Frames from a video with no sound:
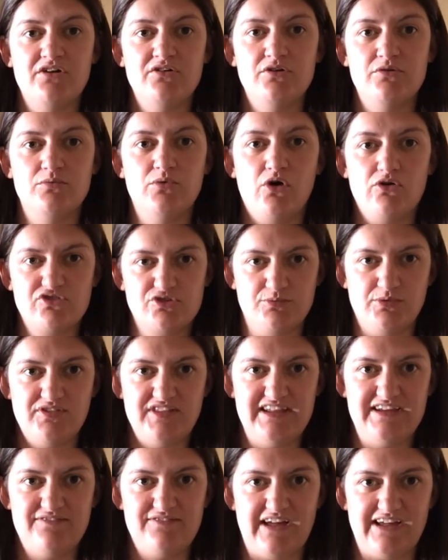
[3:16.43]
often we'll
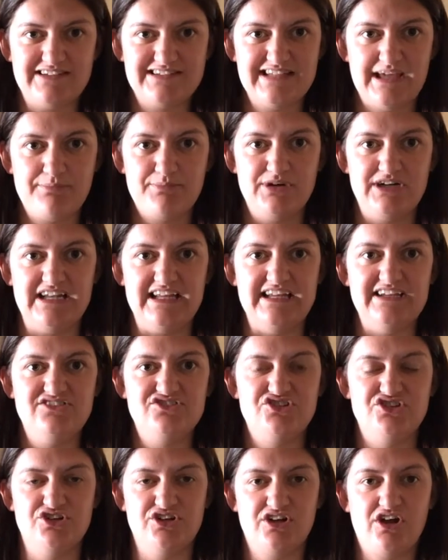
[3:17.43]
think of that separately
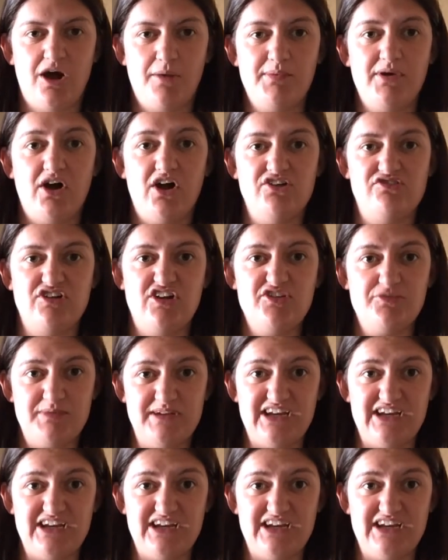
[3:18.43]
to carbohydrates,